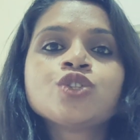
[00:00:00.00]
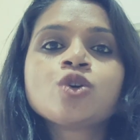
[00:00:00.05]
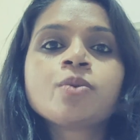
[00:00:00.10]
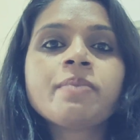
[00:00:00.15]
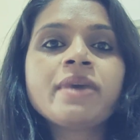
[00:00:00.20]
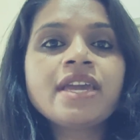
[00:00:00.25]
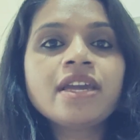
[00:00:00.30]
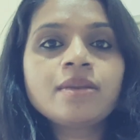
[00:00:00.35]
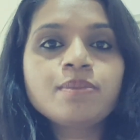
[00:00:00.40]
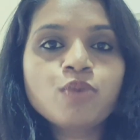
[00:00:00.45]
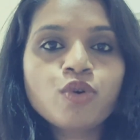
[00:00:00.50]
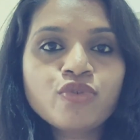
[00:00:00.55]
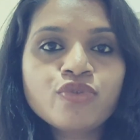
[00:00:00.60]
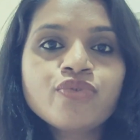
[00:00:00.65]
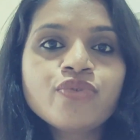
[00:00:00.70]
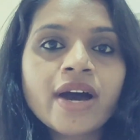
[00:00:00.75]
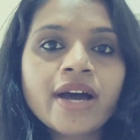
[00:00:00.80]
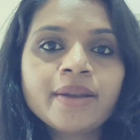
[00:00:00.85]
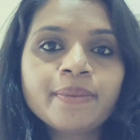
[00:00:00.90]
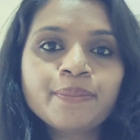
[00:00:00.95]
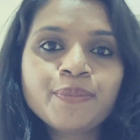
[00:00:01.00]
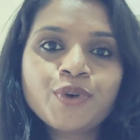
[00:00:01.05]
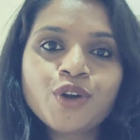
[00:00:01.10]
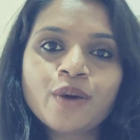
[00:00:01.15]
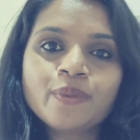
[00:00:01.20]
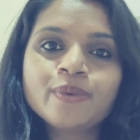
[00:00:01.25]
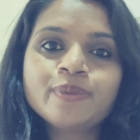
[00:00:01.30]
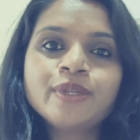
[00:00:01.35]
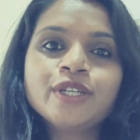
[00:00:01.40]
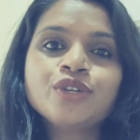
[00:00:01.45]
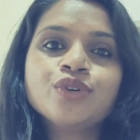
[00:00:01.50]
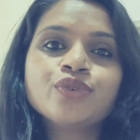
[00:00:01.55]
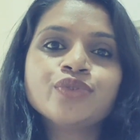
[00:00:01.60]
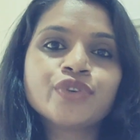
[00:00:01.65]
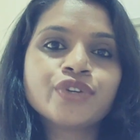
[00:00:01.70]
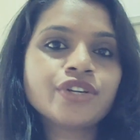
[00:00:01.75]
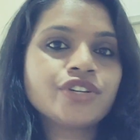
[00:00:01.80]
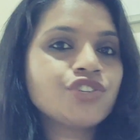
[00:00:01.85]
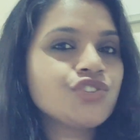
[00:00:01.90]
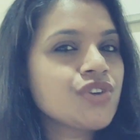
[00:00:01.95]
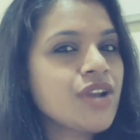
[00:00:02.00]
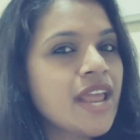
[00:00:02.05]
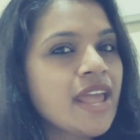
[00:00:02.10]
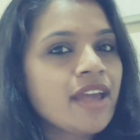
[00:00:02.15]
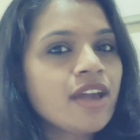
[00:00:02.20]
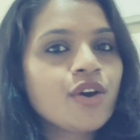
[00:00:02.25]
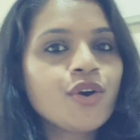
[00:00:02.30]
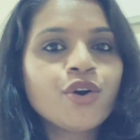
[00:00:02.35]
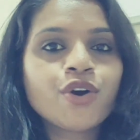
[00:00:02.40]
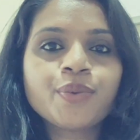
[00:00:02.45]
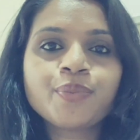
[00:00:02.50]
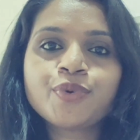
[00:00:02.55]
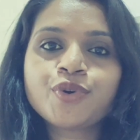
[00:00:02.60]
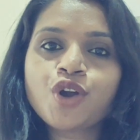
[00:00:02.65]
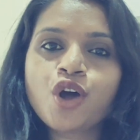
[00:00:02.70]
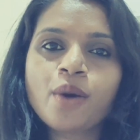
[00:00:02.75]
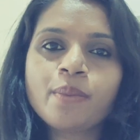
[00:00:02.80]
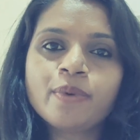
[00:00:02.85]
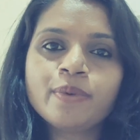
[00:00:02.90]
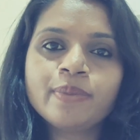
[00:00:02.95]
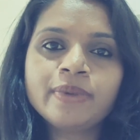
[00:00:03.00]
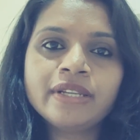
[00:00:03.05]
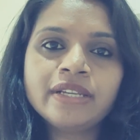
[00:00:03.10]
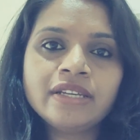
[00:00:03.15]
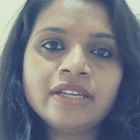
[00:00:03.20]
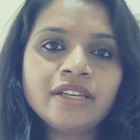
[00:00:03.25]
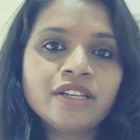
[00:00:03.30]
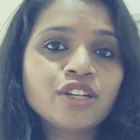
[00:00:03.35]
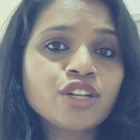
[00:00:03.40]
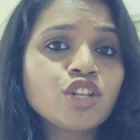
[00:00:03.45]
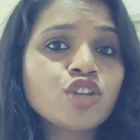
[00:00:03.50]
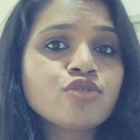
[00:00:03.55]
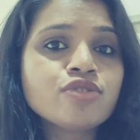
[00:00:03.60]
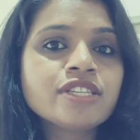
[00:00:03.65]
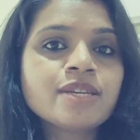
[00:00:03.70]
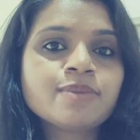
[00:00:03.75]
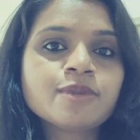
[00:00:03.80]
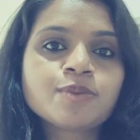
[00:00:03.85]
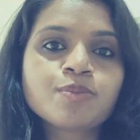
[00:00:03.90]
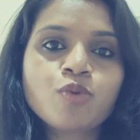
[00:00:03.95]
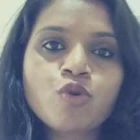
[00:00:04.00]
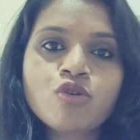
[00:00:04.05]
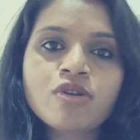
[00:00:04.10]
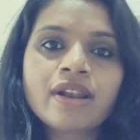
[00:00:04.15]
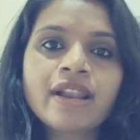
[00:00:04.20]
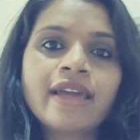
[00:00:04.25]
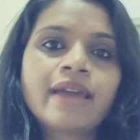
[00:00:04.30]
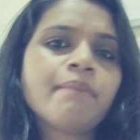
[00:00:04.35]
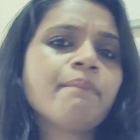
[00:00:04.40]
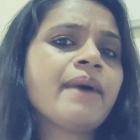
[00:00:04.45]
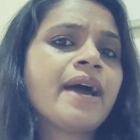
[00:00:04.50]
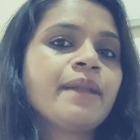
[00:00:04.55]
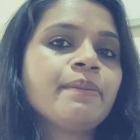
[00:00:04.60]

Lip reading: So make it more fun, probably go for a trek, or probably include some sport like